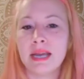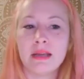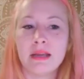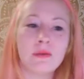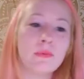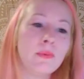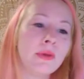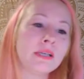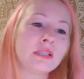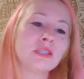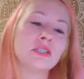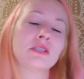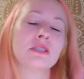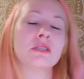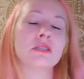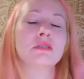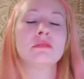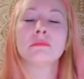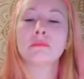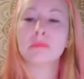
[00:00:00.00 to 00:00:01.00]
which,
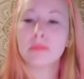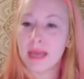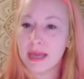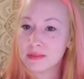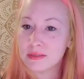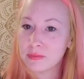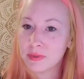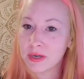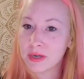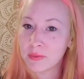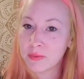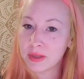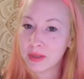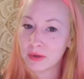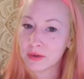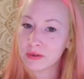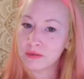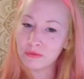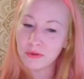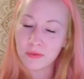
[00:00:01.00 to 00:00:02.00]
as we know, we learn
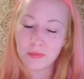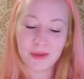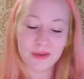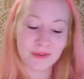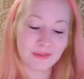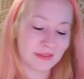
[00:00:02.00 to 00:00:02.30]
from those.